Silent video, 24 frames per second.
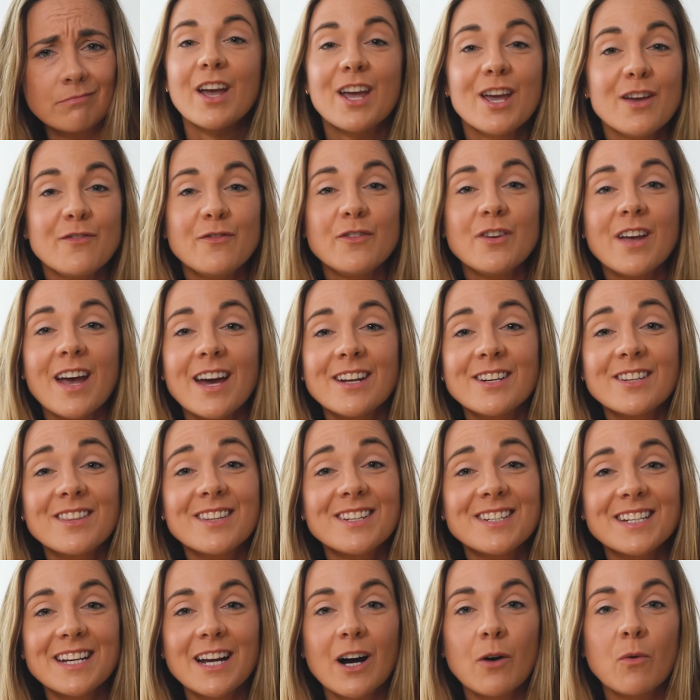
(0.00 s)
If you head to the
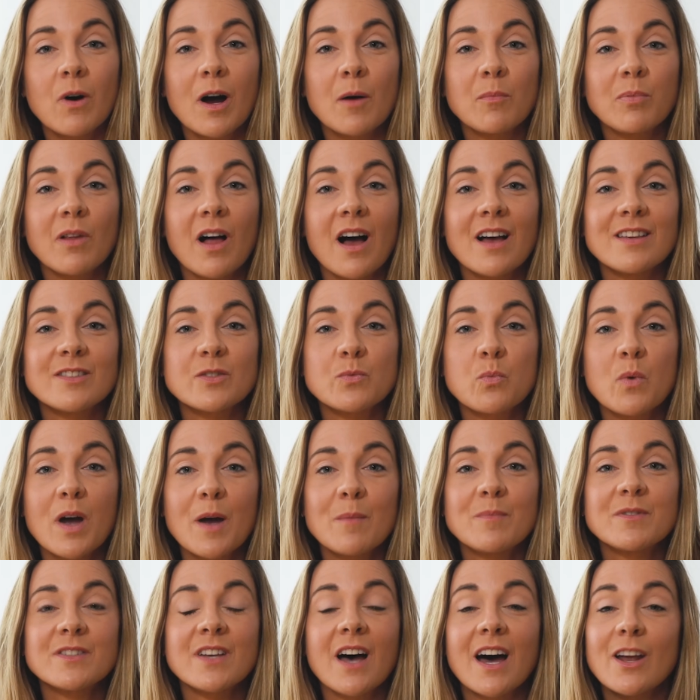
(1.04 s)
DIY Blinds
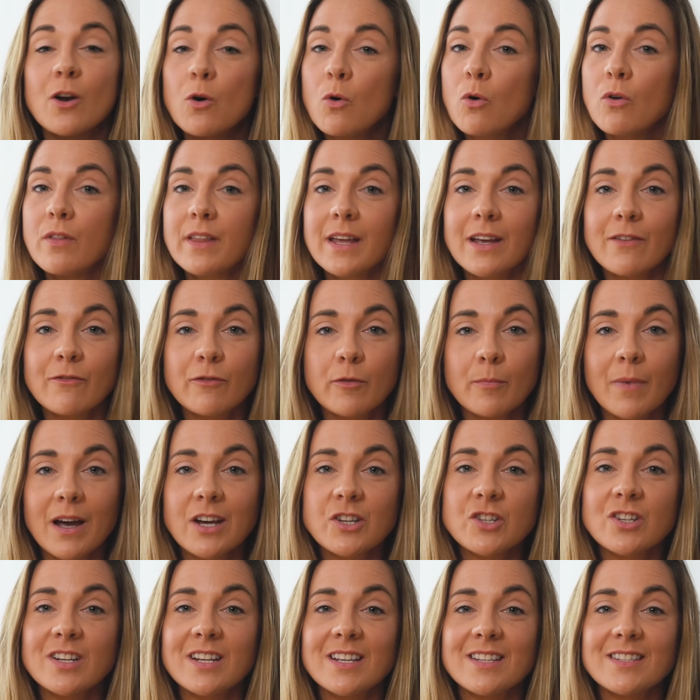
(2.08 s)
website, all the
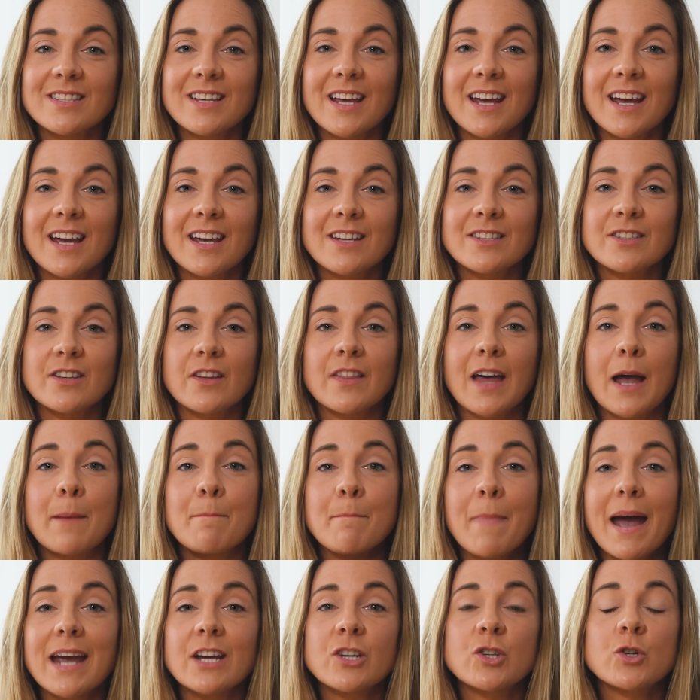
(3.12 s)
information is there, so they
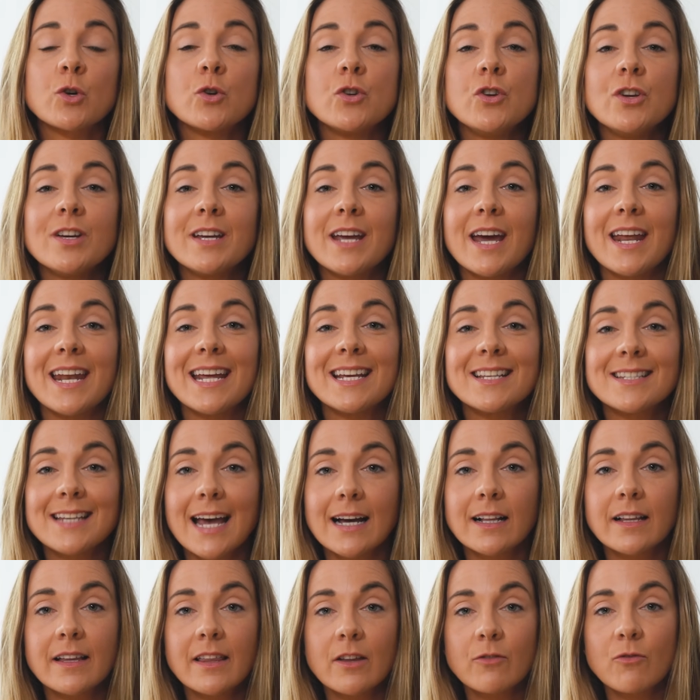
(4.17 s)
make sure you get
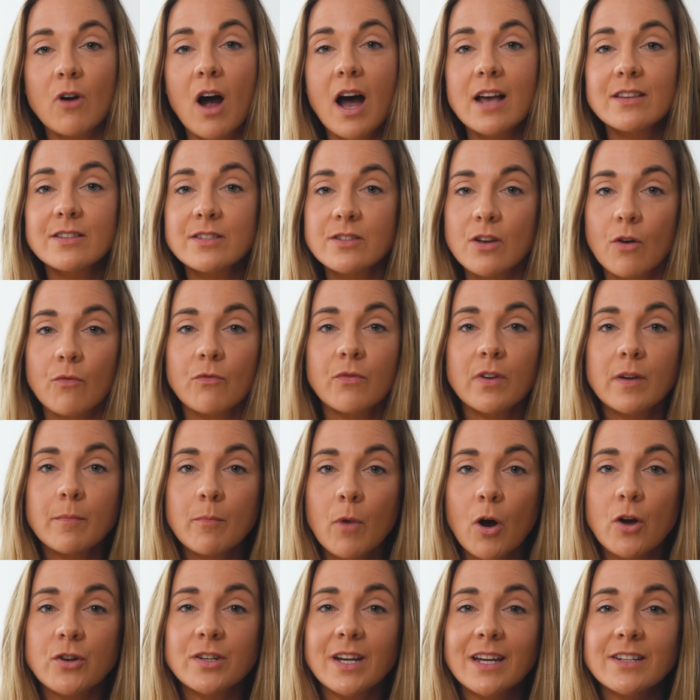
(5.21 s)
exactly the right Somfy
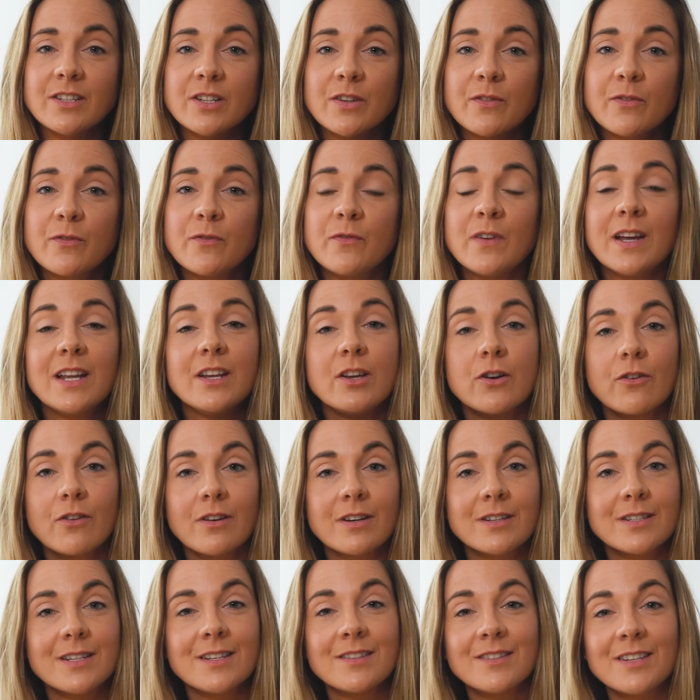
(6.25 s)
motor to fit your
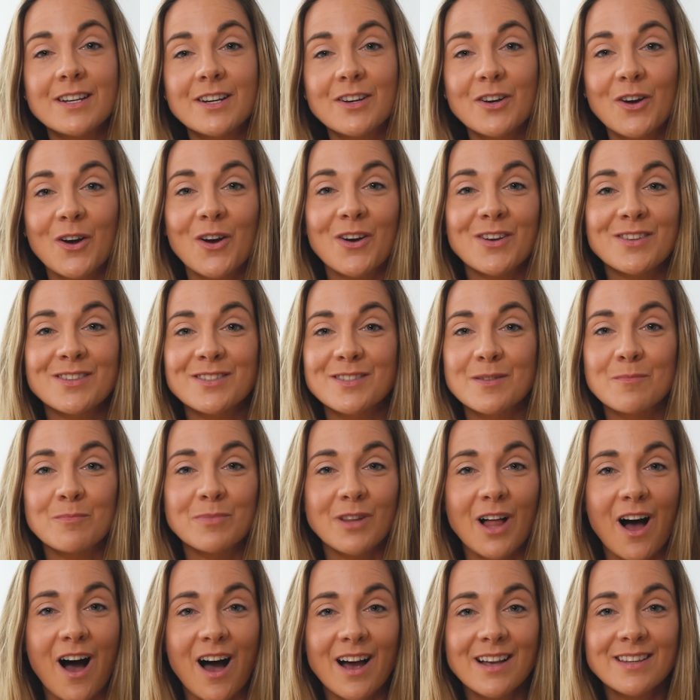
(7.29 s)
existing curtains and
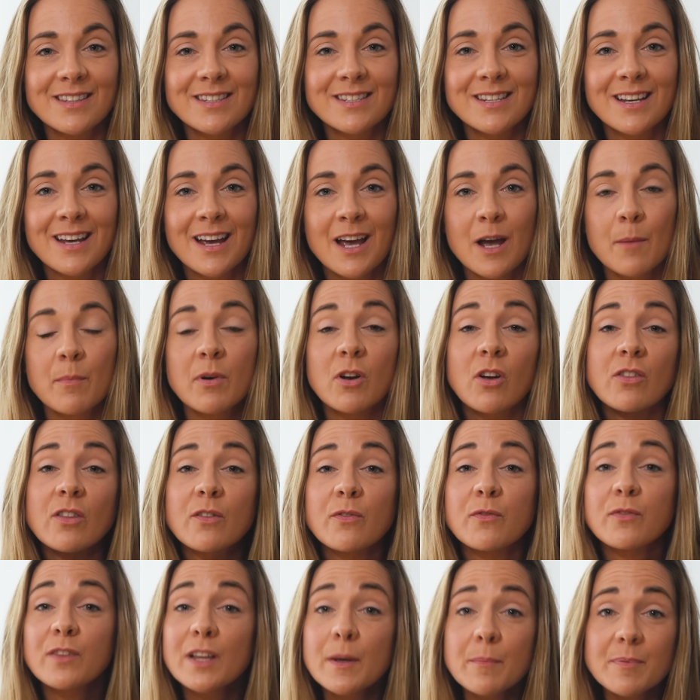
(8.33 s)
blinds. But on the
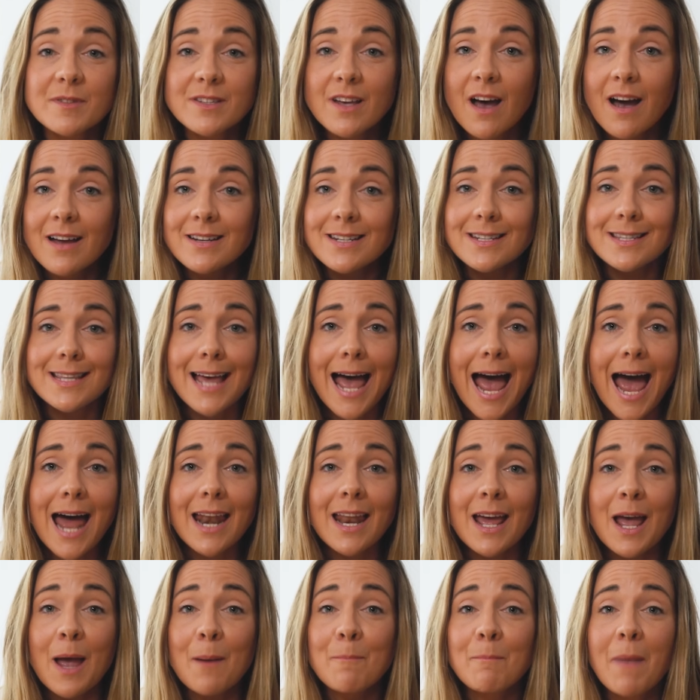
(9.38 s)
flip side to that,
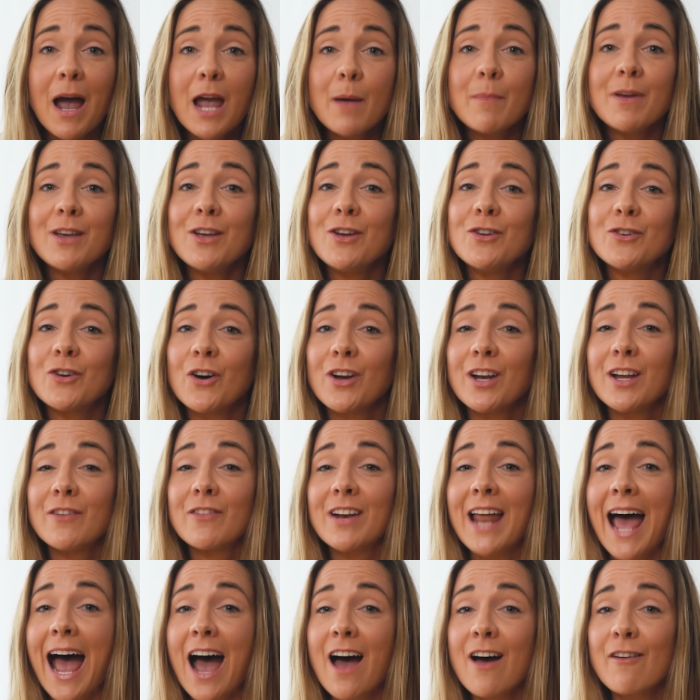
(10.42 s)
maybe you don't even
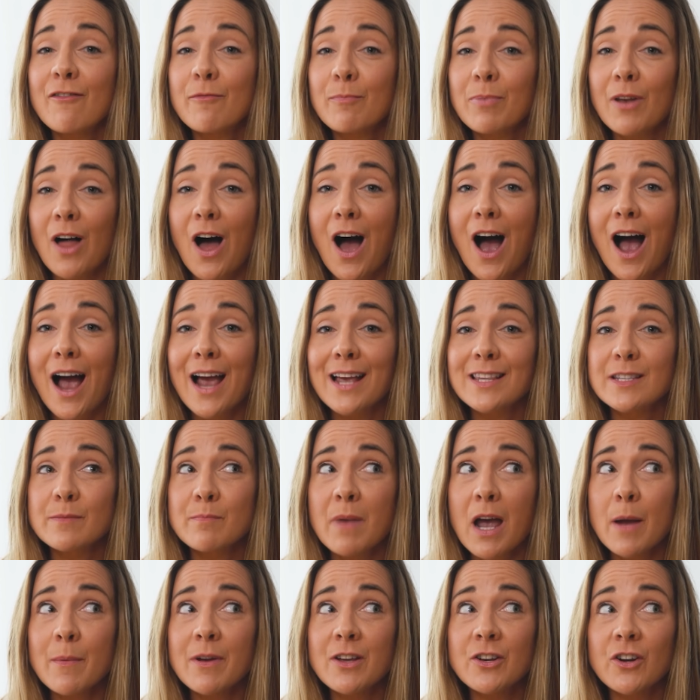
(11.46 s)
have blinds,
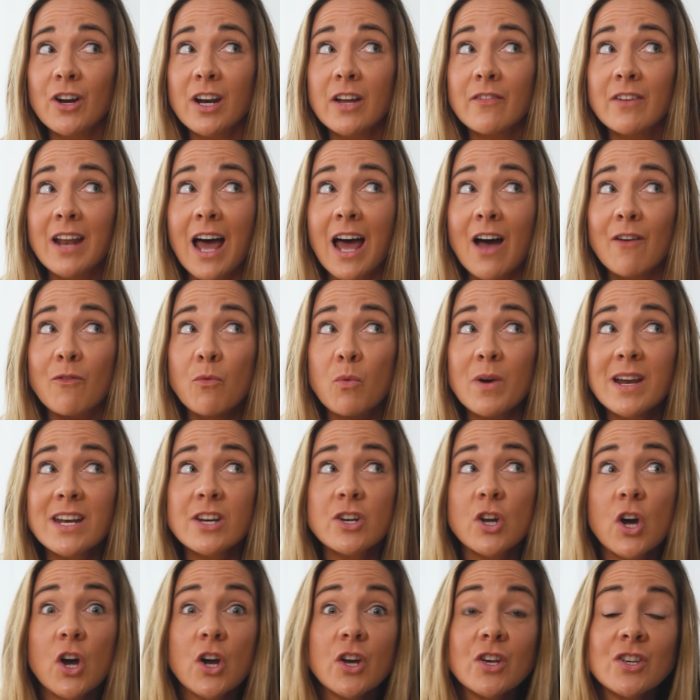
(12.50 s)
maybe you don't even have
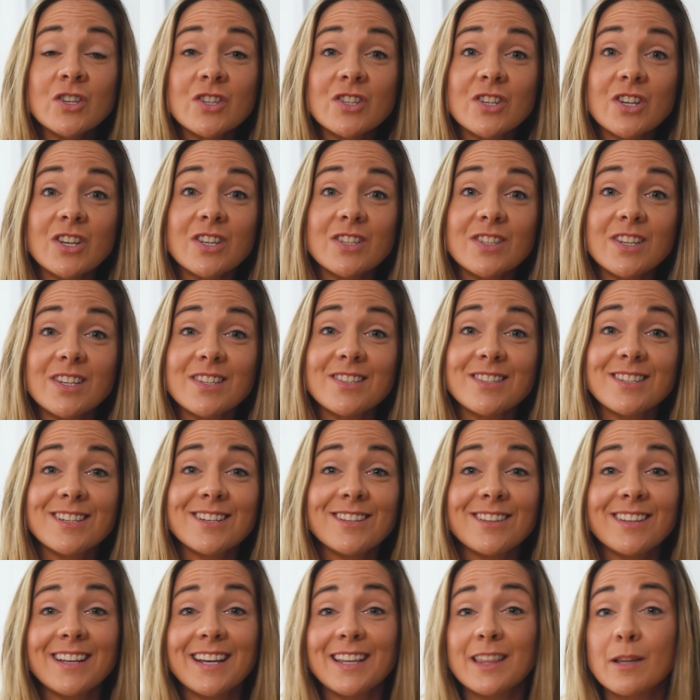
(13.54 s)
windows because you're
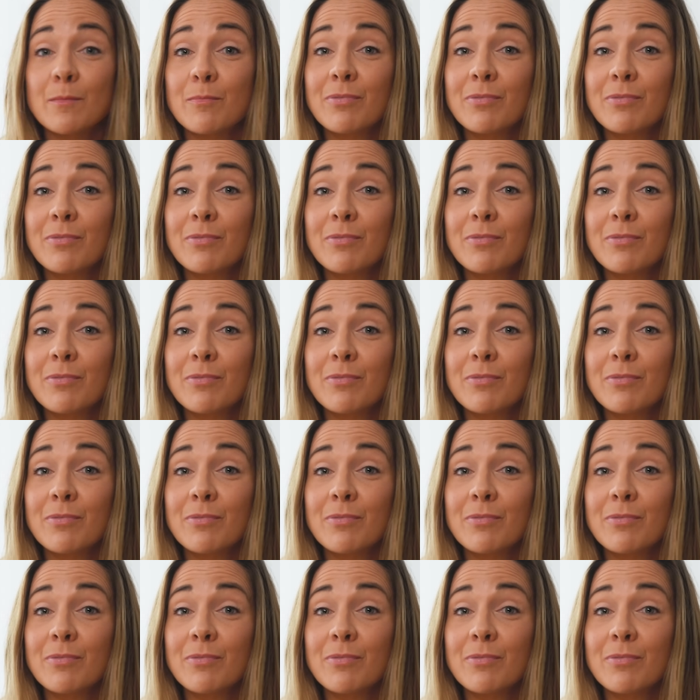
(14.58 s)
still in the